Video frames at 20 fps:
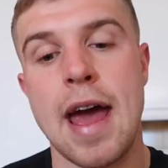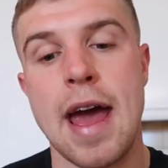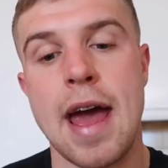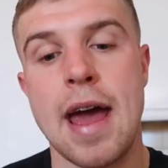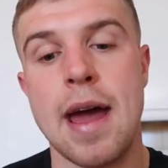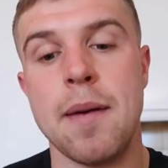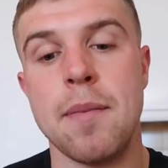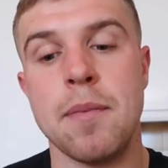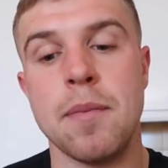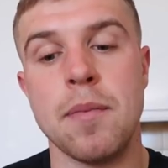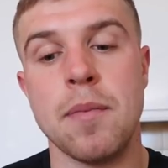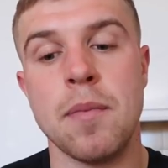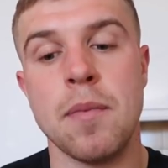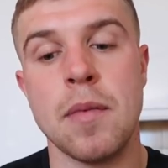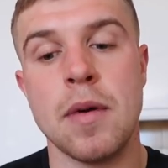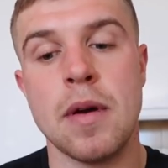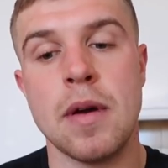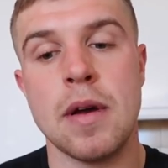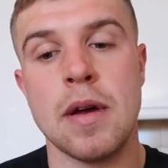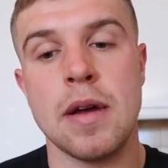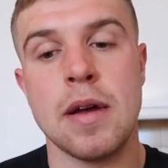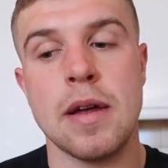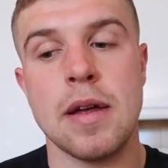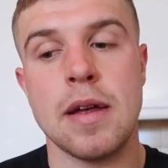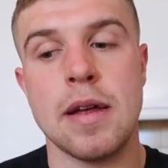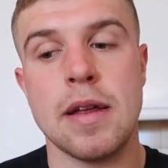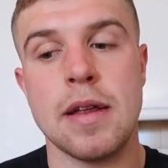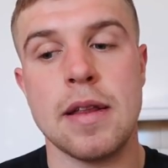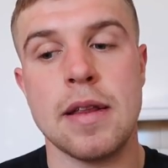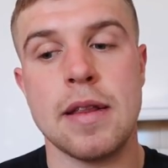
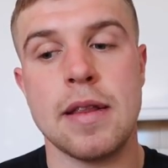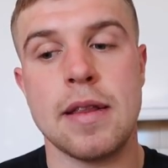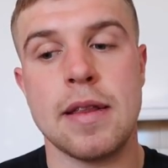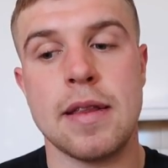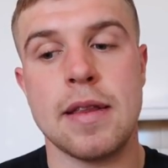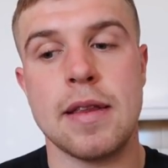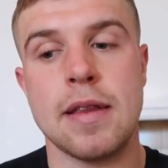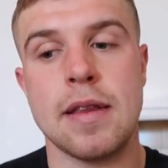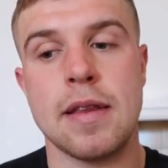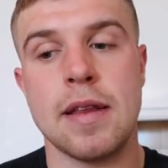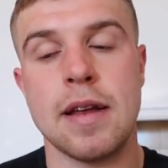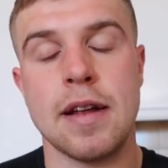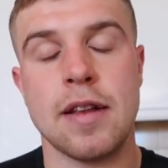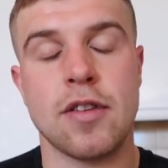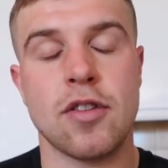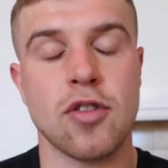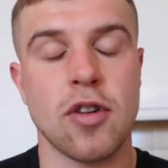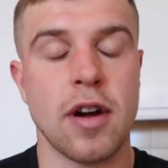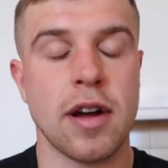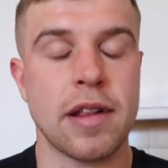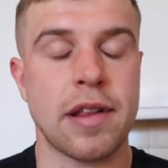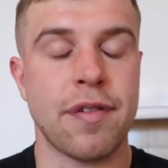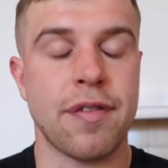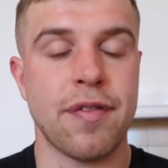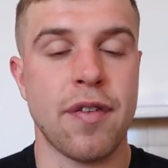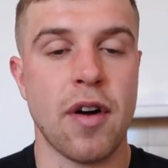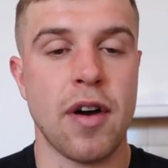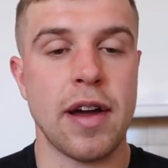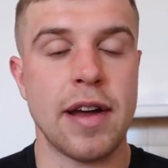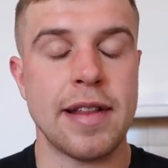it's trying to
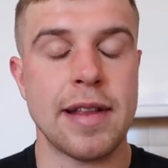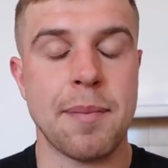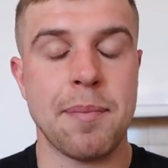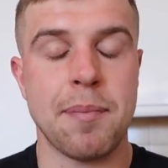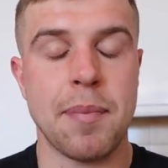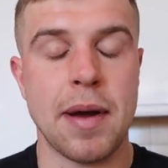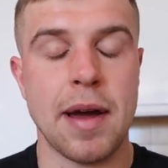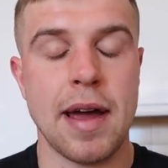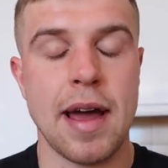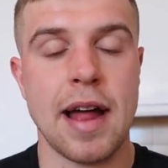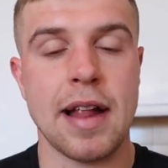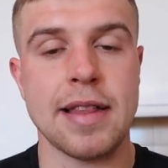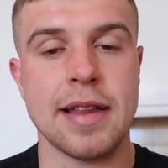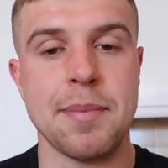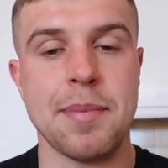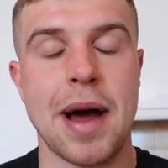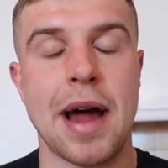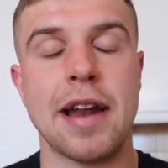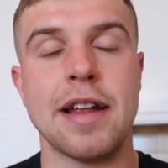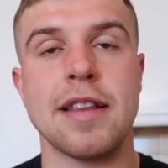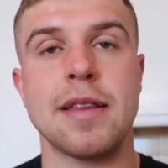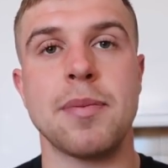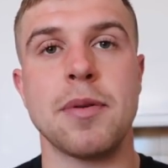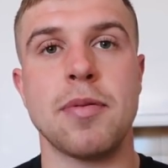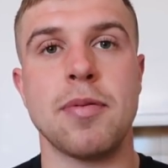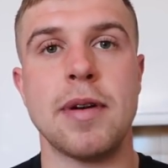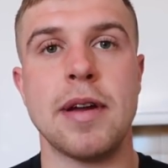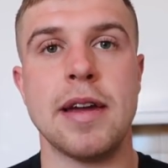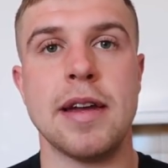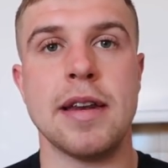find a healthy balance
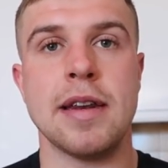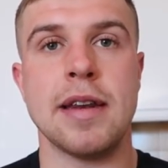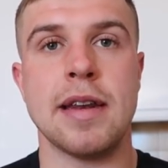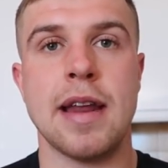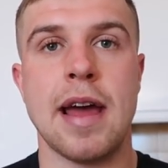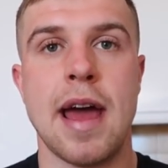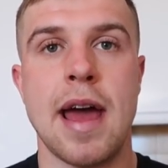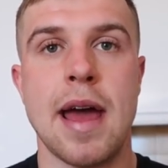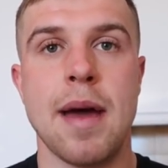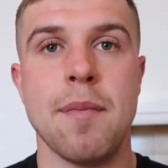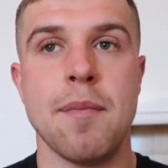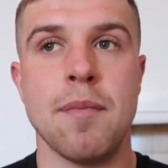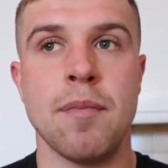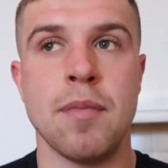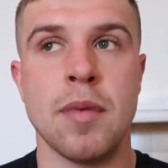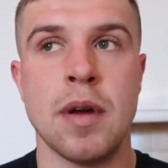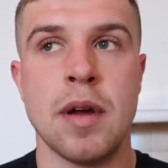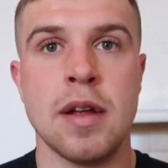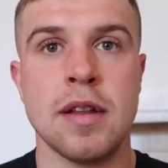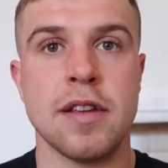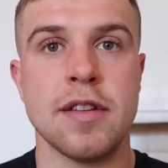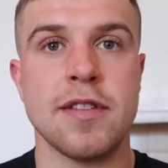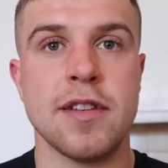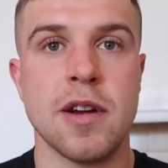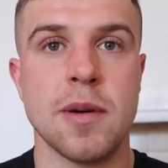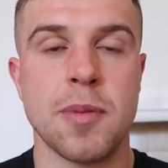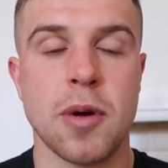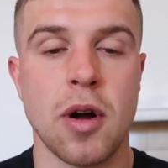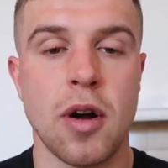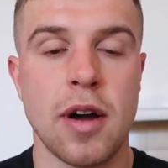between the
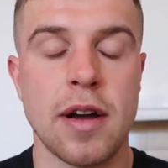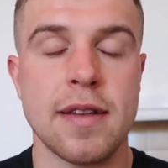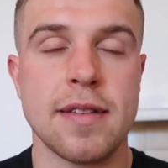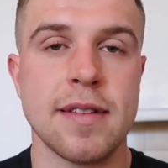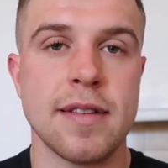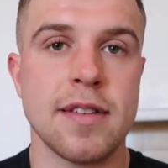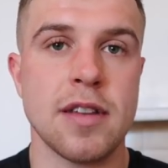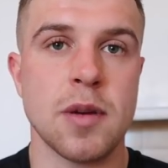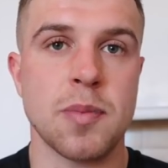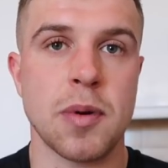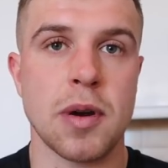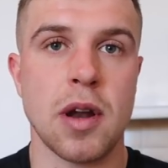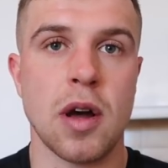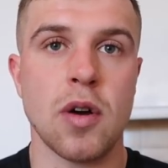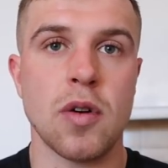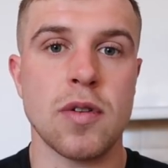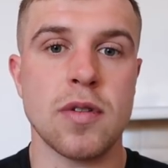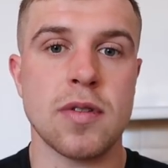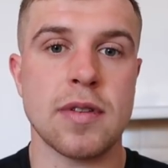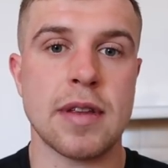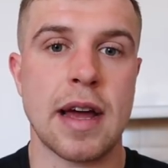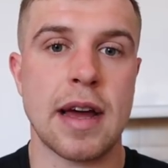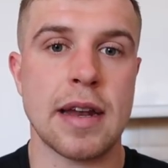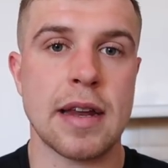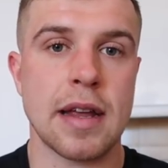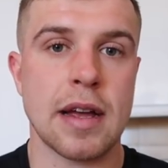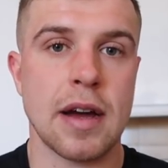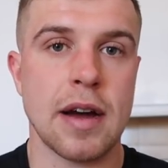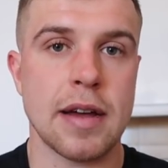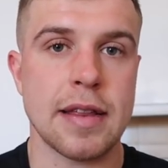super highs and the super lows
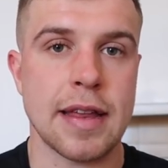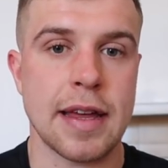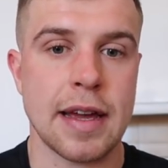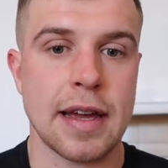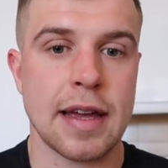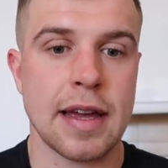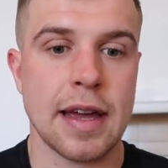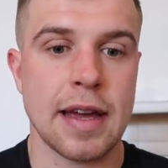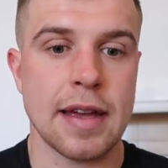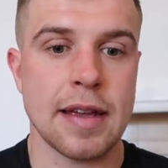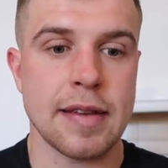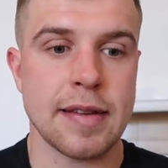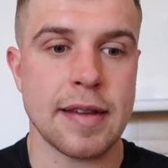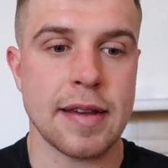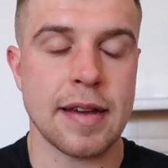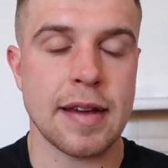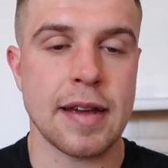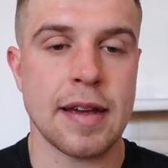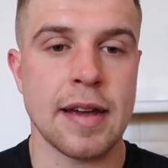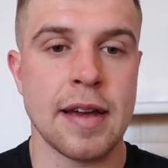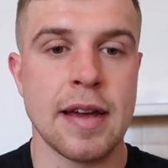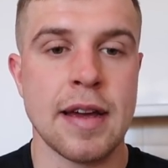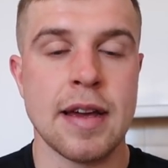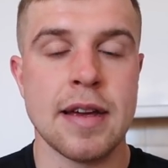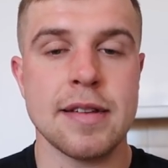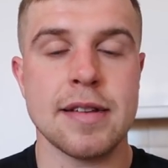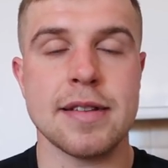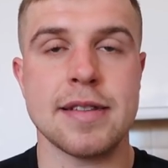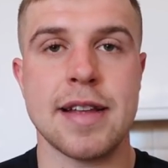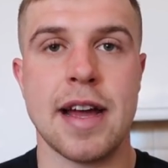that I think is a
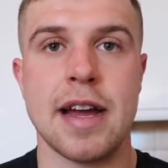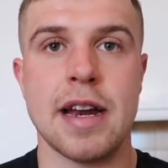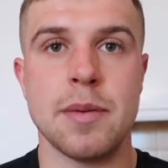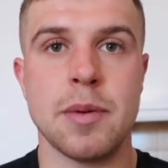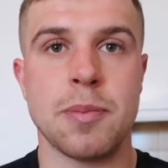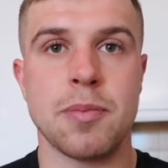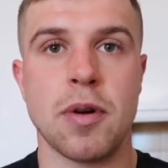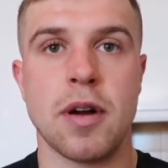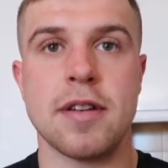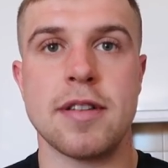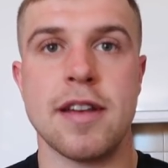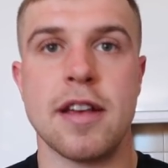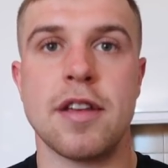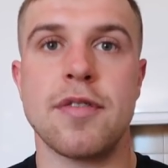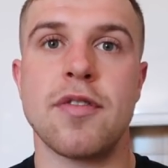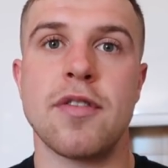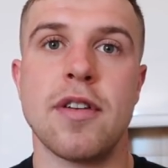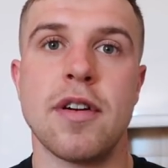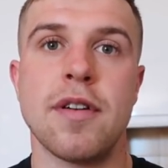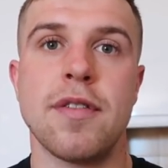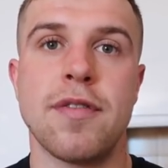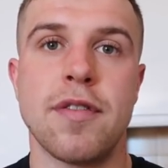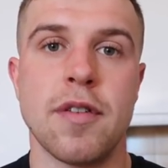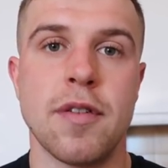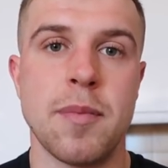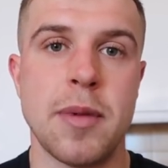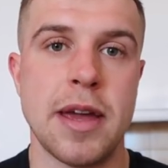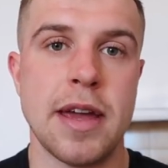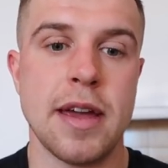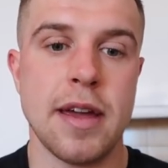sustainable process
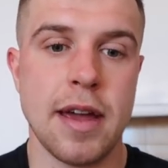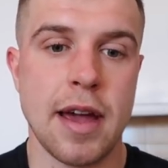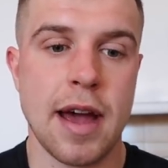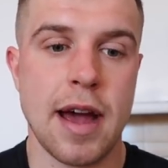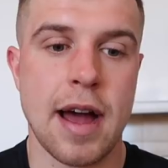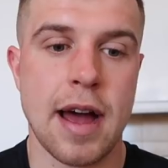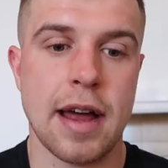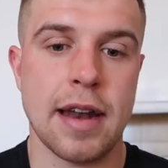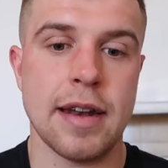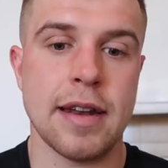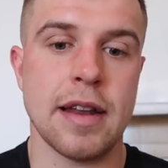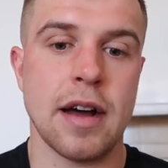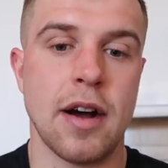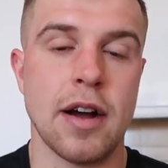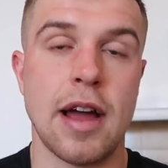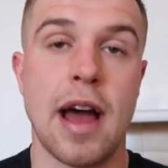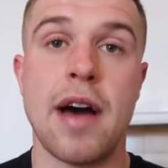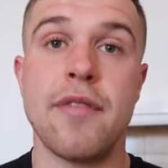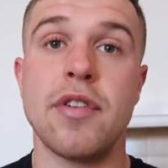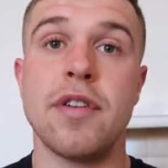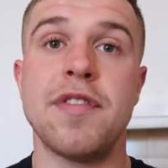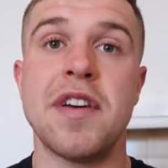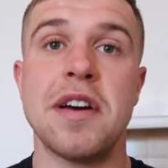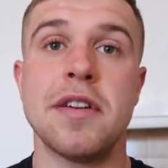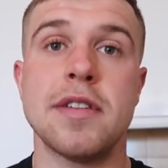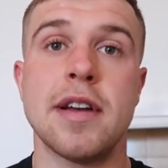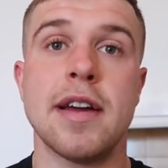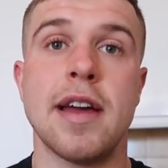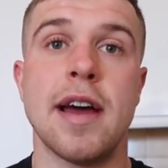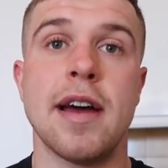for me, and I haven't
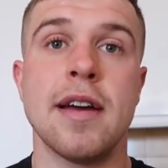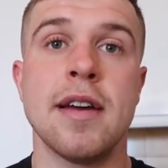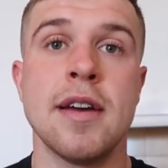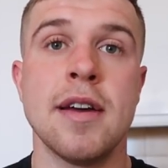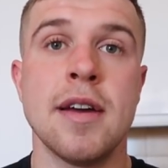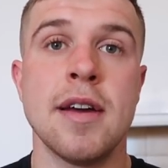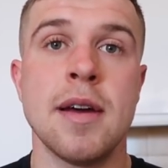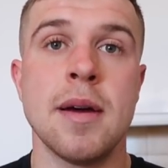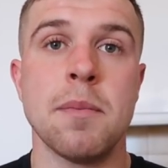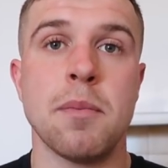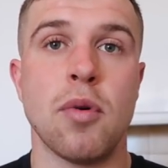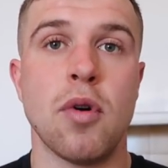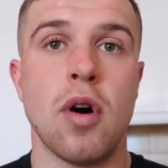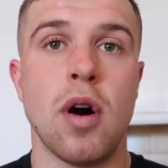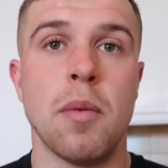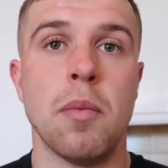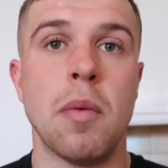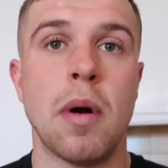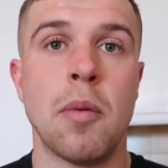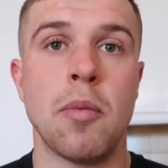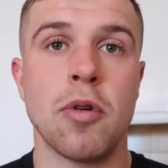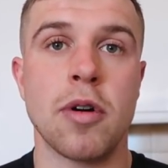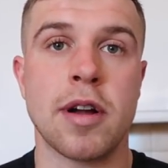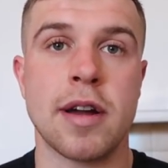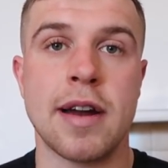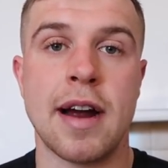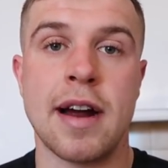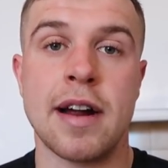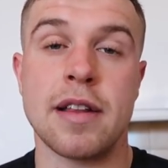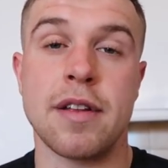found that yet. But I'm
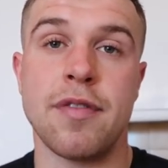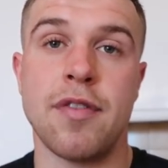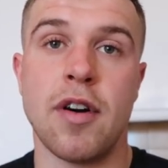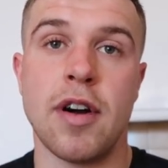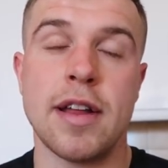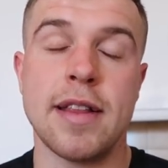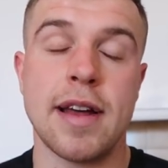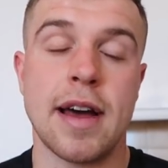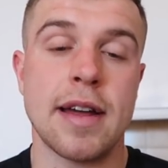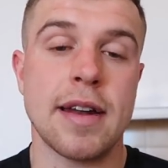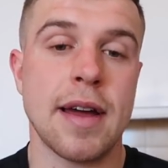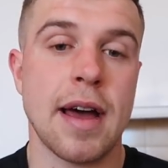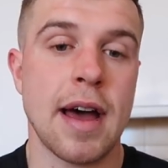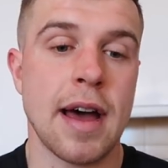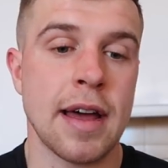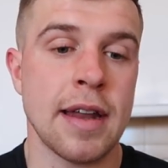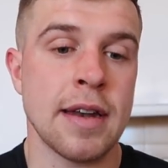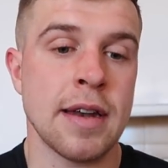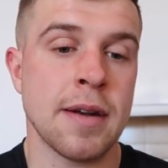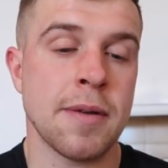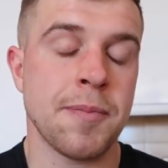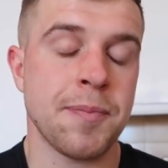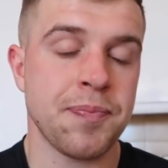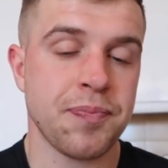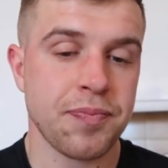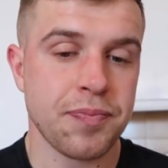working hard to find that, and